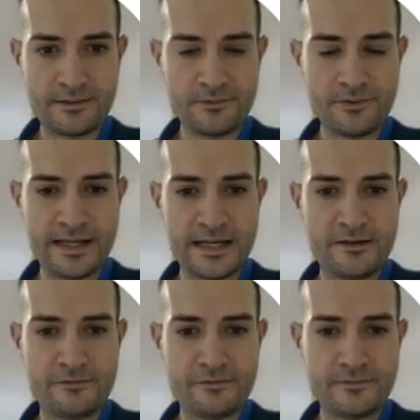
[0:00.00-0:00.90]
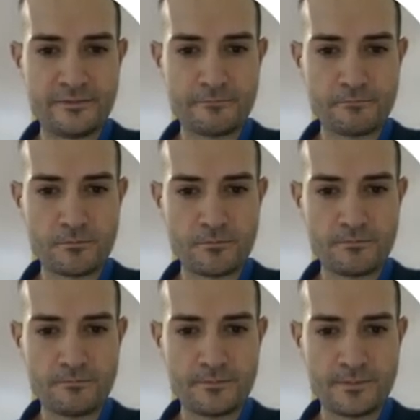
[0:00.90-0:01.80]
we have
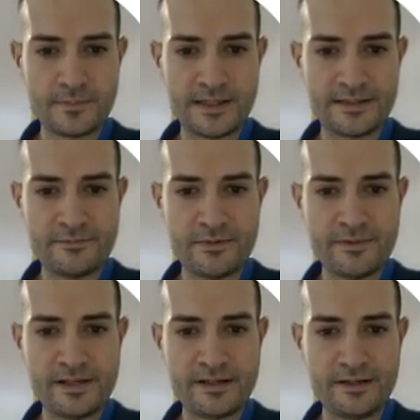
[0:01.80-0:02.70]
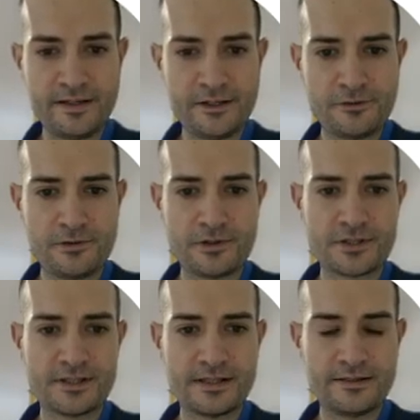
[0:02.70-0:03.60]
that the moment
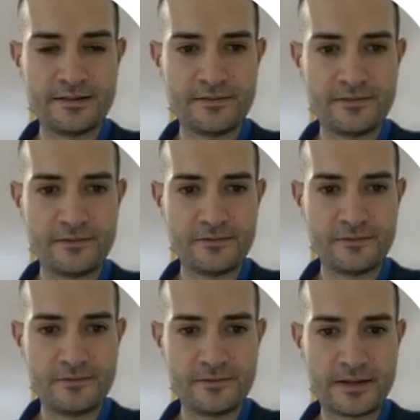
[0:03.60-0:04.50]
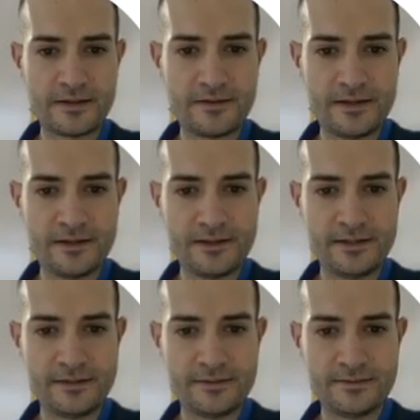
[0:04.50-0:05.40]
equals
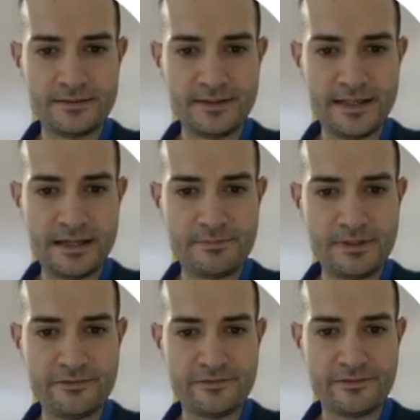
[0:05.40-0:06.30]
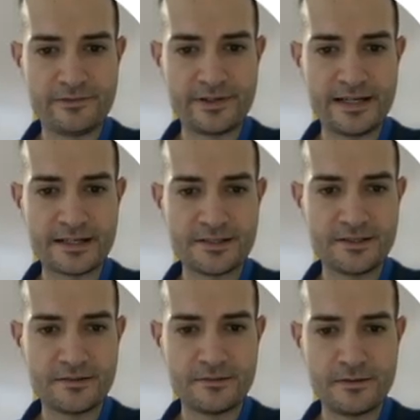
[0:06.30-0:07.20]
uh, the uplift
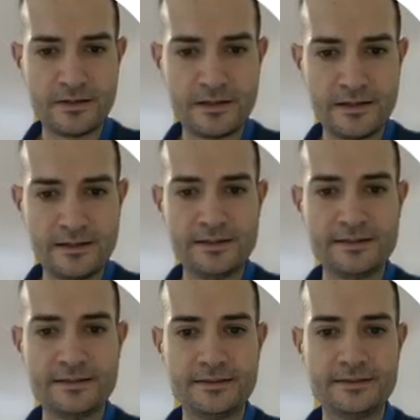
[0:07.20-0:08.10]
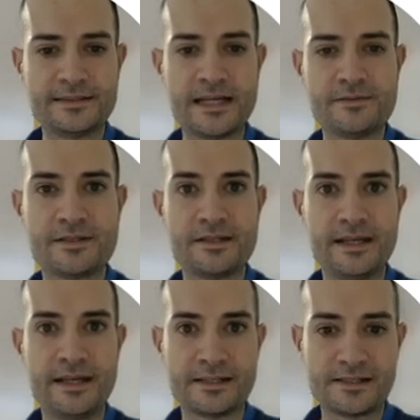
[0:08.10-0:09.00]
reaction times
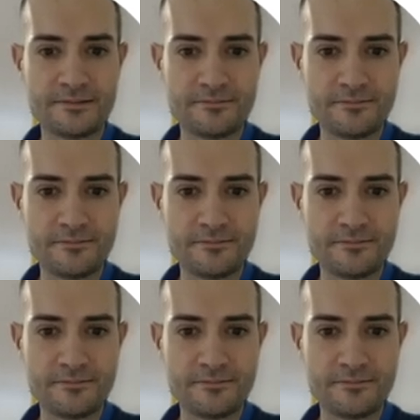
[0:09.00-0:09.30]
x.